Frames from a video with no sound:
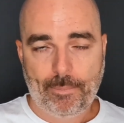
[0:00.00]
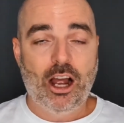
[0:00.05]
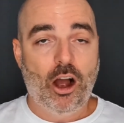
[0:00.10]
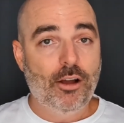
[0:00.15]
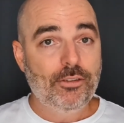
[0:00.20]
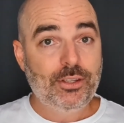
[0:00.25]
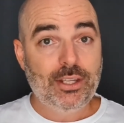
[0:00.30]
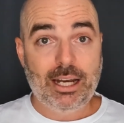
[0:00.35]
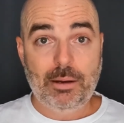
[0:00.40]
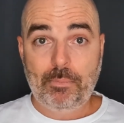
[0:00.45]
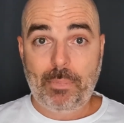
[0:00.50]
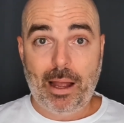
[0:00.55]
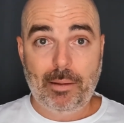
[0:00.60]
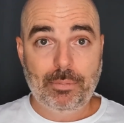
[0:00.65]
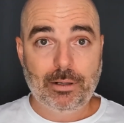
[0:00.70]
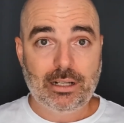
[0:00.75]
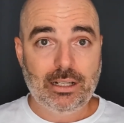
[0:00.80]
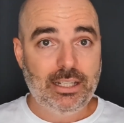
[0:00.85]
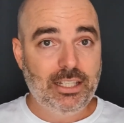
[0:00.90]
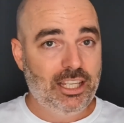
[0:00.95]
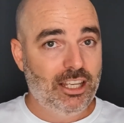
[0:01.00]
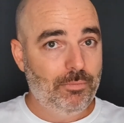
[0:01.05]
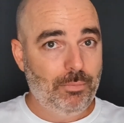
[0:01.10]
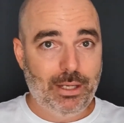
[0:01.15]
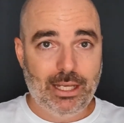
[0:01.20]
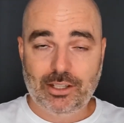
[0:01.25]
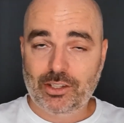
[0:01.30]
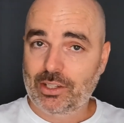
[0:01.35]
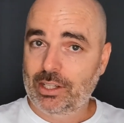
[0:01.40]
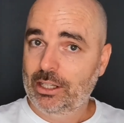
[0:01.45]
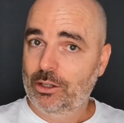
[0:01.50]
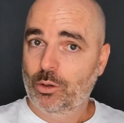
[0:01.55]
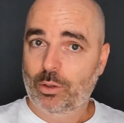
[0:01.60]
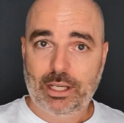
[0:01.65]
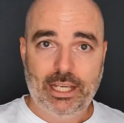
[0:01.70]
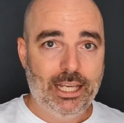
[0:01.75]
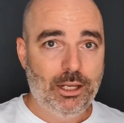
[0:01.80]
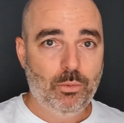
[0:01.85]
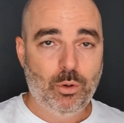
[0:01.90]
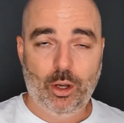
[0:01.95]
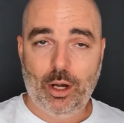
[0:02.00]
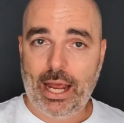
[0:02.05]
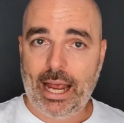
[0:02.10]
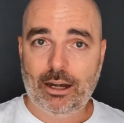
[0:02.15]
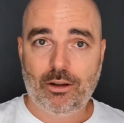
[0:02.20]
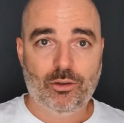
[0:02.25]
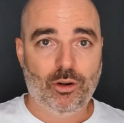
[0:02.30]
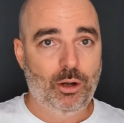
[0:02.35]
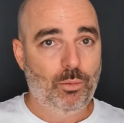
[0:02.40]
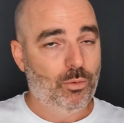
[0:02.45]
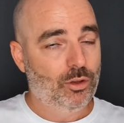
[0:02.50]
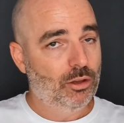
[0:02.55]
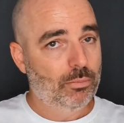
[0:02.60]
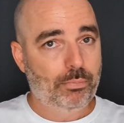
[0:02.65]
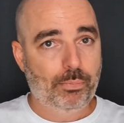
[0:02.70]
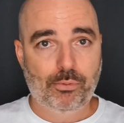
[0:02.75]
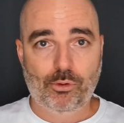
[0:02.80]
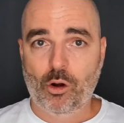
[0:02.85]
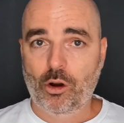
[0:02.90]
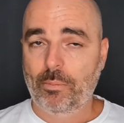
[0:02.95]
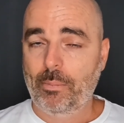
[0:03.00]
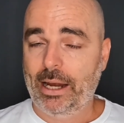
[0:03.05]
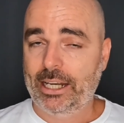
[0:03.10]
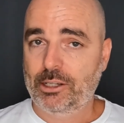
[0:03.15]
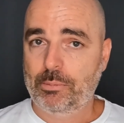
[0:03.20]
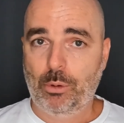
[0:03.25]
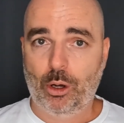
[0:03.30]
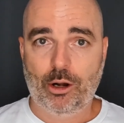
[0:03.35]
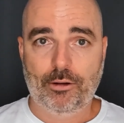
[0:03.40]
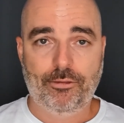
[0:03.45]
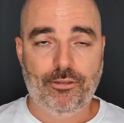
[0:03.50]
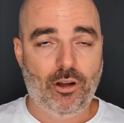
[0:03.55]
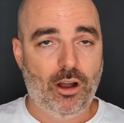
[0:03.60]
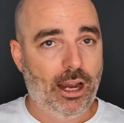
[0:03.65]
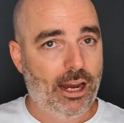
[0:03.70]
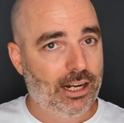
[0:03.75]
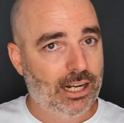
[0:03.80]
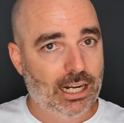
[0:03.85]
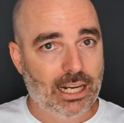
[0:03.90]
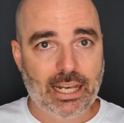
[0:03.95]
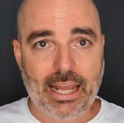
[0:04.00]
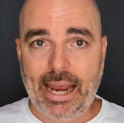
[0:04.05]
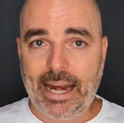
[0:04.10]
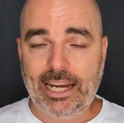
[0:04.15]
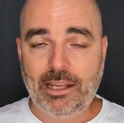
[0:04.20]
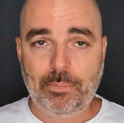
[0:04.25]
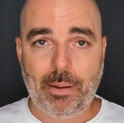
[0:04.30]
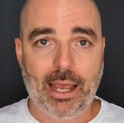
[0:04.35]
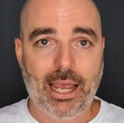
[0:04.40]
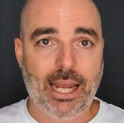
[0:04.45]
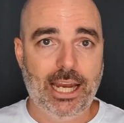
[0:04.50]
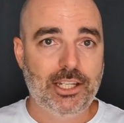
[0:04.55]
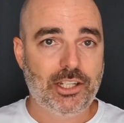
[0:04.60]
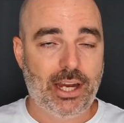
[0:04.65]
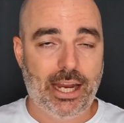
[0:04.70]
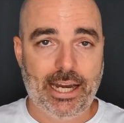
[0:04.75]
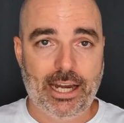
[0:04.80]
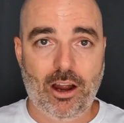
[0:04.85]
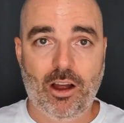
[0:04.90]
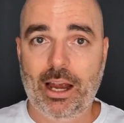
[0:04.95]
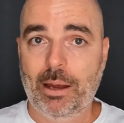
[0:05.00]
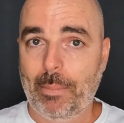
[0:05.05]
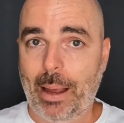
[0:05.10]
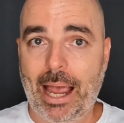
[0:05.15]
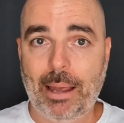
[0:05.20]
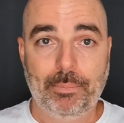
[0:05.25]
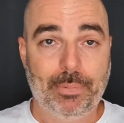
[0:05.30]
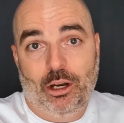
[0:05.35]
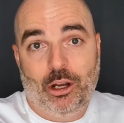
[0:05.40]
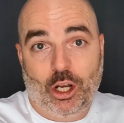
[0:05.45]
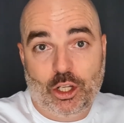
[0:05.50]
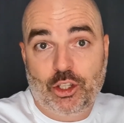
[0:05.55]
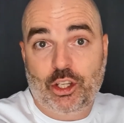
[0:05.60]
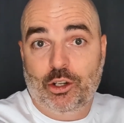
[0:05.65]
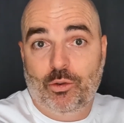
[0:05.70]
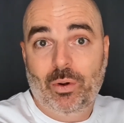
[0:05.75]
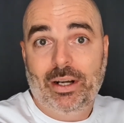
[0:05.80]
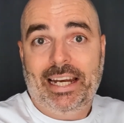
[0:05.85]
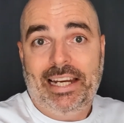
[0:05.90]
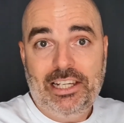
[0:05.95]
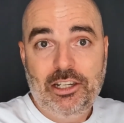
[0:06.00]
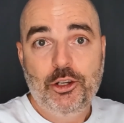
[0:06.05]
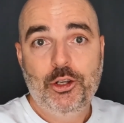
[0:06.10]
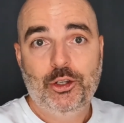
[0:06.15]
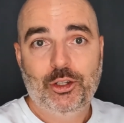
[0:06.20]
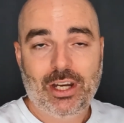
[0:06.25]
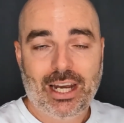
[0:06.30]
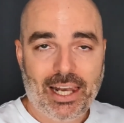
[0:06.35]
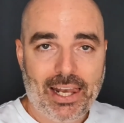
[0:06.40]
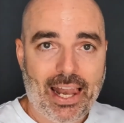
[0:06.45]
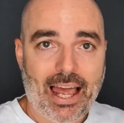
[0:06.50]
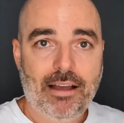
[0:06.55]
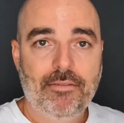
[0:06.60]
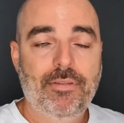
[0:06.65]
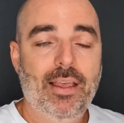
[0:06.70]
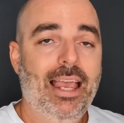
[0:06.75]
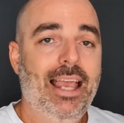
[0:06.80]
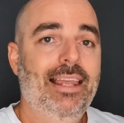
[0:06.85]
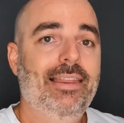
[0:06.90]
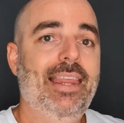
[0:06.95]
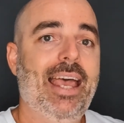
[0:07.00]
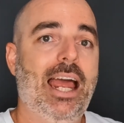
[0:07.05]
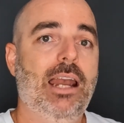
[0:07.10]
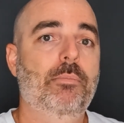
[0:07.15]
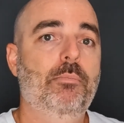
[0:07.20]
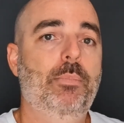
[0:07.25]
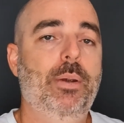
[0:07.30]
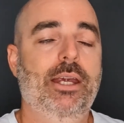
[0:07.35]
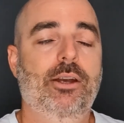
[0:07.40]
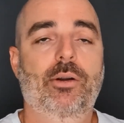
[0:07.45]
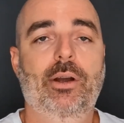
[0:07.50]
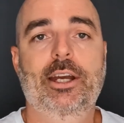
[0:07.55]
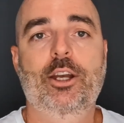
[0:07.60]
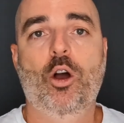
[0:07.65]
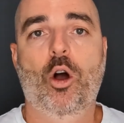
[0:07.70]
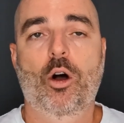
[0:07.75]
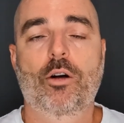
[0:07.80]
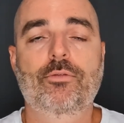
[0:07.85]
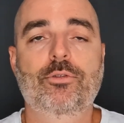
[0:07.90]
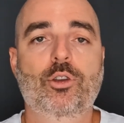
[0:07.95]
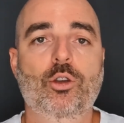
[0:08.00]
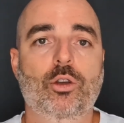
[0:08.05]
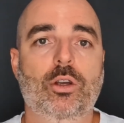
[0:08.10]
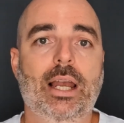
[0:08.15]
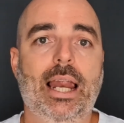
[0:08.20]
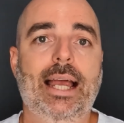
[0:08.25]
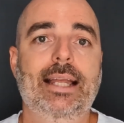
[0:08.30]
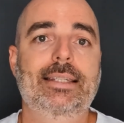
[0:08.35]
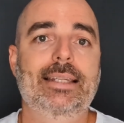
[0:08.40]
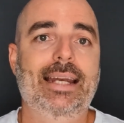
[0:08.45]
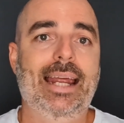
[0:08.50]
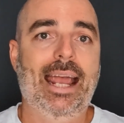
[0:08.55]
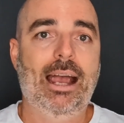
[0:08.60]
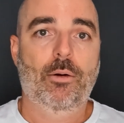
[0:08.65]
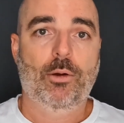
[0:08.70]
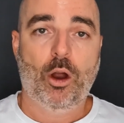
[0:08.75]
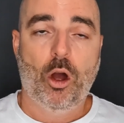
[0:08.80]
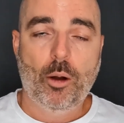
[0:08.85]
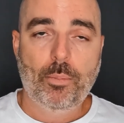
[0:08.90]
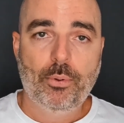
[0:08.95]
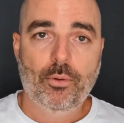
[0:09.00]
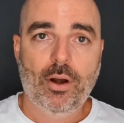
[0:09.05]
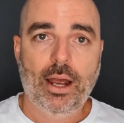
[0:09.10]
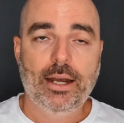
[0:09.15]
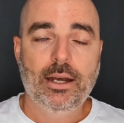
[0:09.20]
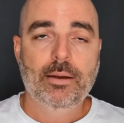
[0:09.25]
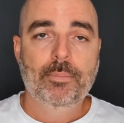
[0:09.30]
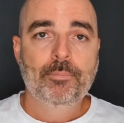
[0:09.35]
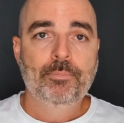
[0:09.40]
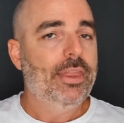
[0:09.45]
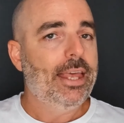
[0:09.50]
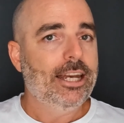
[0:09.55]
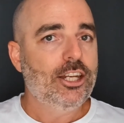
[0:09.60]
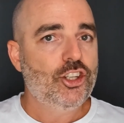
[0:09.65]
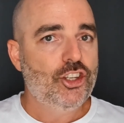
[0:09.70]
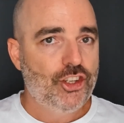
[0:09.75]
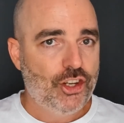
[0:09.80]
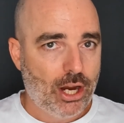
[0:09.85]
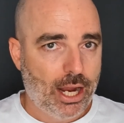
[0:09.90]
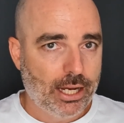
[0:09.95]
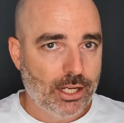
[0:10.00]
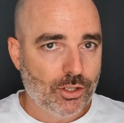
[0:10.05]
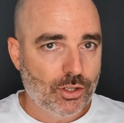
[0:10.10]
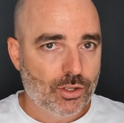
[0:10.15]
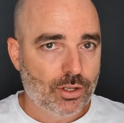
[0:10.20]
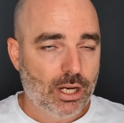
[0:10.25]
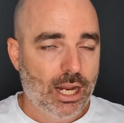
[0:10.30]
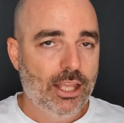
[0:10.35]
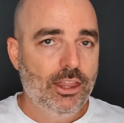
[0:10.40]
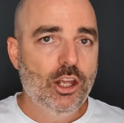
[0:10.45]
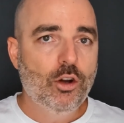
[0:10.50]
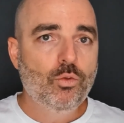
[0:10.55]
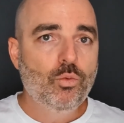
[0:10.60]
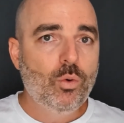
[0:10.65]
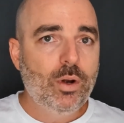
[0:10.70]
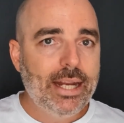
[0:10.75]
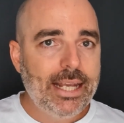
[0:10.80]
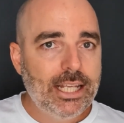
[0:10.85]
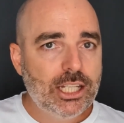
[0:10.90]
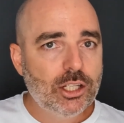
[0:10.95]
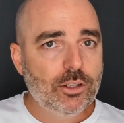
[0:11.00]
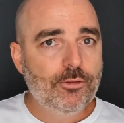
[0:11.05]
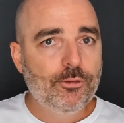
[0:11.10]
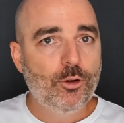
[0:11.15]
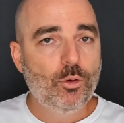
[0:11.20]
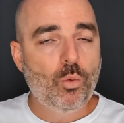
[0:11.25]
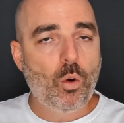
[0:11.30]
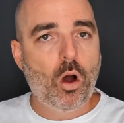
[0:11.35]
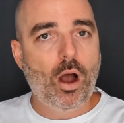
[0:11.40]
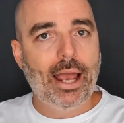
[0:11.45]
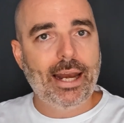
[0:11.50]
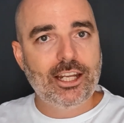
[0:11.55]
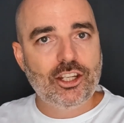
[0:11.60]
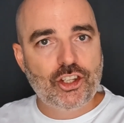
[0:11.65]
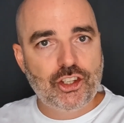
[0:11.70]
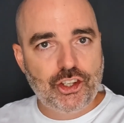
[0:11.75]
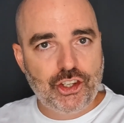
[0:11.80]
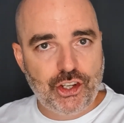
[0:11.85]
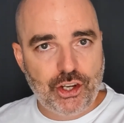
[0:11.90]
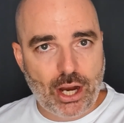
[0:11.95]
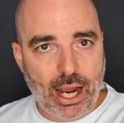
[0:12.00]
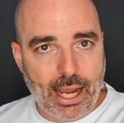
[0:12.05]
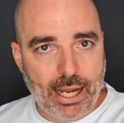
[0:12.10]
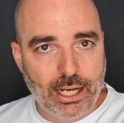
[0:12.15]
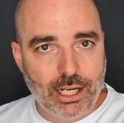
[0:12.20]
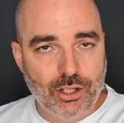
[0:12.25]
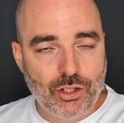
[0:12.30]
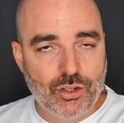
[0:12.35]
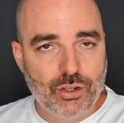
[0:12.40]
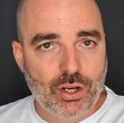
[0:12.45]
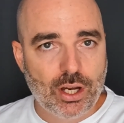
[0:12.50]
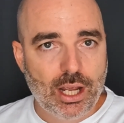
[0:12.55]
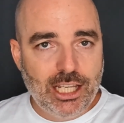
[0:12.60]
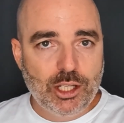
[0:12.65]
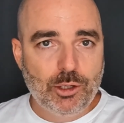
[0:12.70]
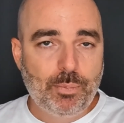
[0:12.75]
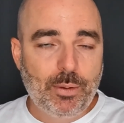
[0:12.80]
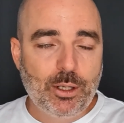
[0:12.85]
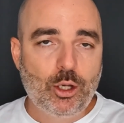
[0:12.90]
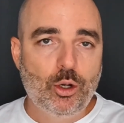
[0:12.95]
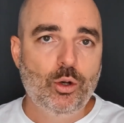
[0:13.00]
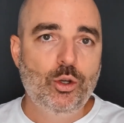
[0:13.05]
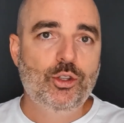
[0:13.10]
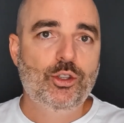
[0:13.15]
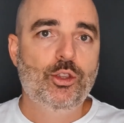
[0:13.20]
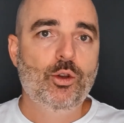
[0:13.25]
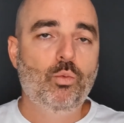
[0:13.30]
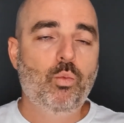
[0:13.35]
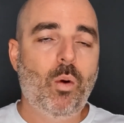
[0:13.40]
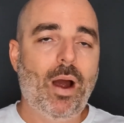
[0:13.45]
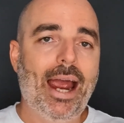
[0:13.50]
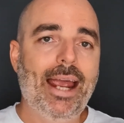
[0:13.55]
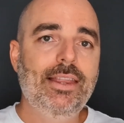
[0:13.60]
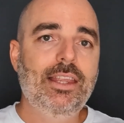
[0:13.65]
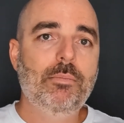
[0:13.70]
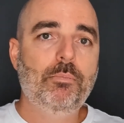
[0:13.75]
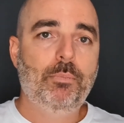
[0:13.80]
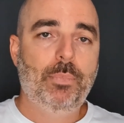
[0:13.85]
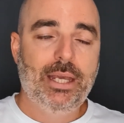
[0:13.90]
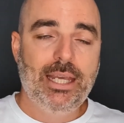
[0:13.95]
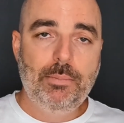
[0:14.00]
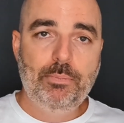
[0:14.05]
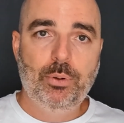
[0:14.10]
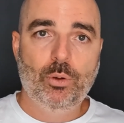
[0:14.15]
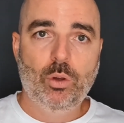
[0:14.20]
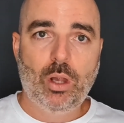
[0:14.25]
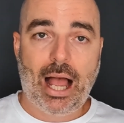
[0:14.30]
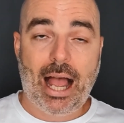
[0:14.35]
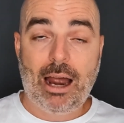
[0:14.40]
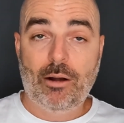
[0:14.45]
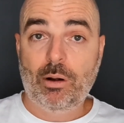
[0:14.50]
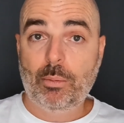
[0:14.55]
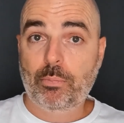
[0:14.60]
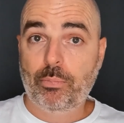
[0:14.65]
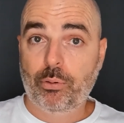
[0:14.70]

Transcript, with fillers: Now, I've said it publicly, give me a single keyword ad group with a broad match modifier and a landing page, and I'm happy. You know, I did really used to love that period of Google Ads and how it operated, but that has changed. And the reason for why it has changed is because the way that people are